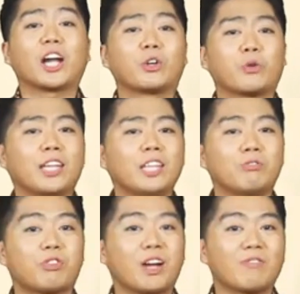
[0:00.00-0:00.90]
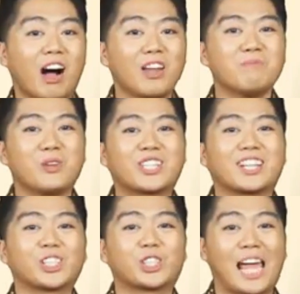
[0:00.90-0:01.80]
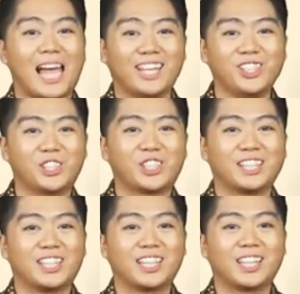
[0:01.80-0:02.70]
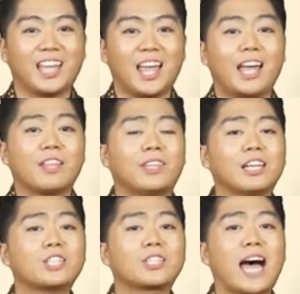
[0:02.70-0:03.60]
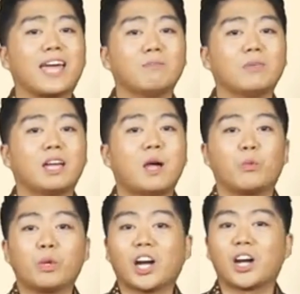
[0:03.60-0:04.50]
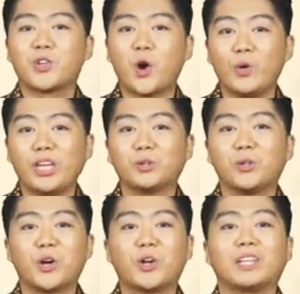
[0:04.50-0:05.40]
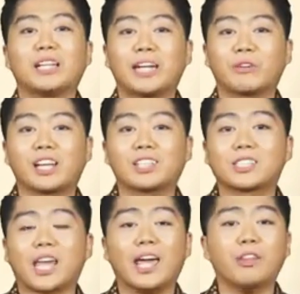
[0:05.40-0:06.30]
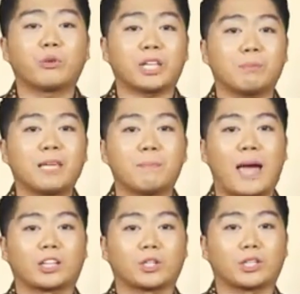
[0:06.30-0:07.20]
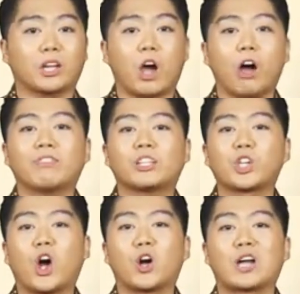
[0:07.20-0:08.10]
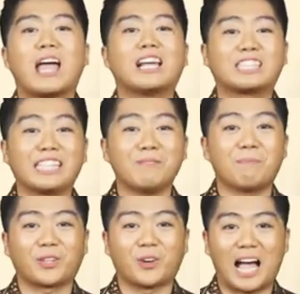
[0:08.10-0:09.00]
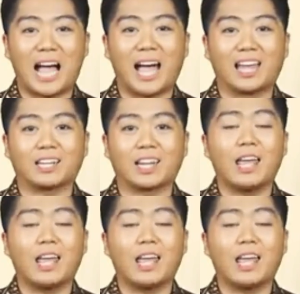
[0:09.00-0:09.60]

are you ready for a fun musical challenge? This time, we are going to learn the lyrics and rhythmic pattern of the song Si Patokaan.